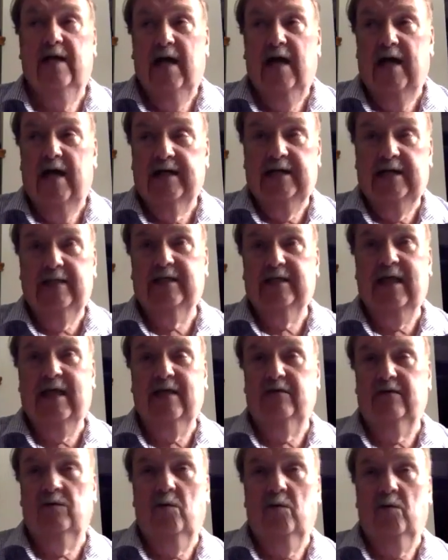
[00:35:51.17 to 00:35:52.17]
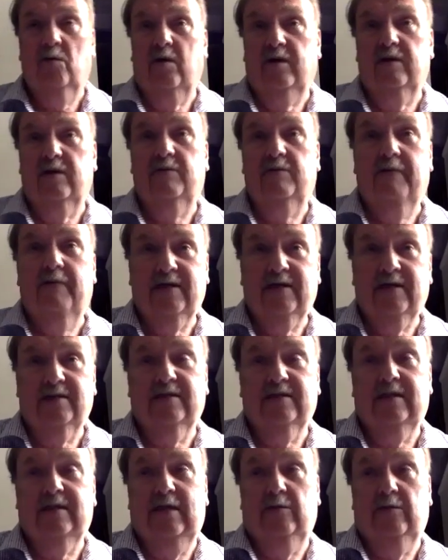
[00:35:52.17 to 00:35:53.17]
And he says in one of the
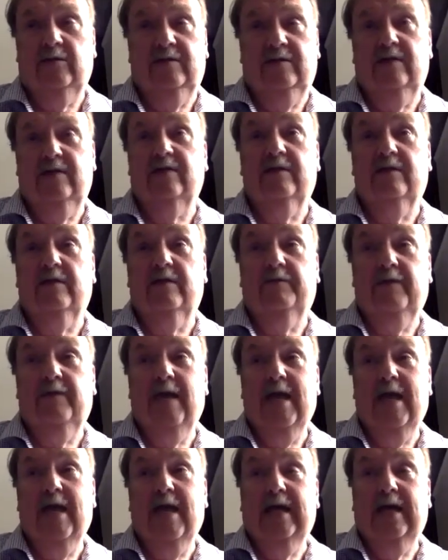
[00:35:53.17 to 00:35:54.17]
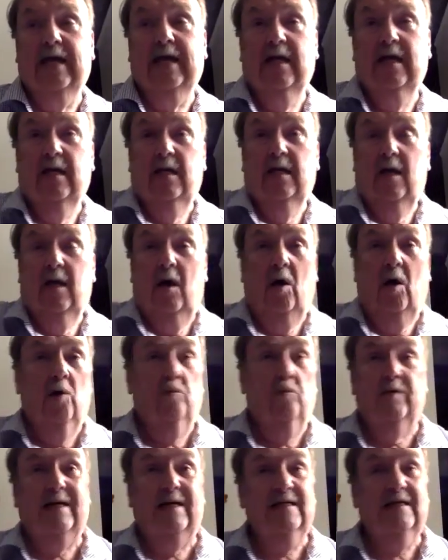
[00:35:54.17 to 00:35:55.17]
best sequences in the play, oh,
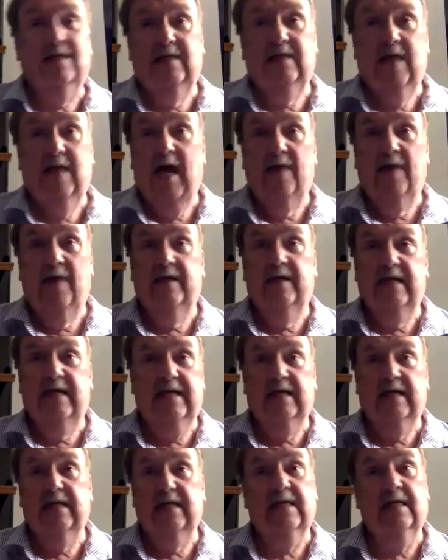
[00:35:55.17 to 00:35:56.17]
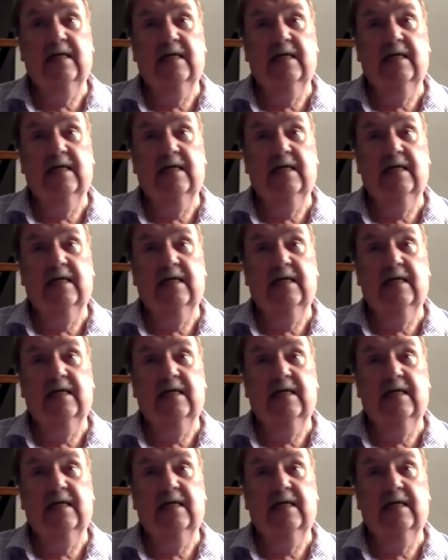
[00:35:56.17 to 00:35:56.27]
reason not the need.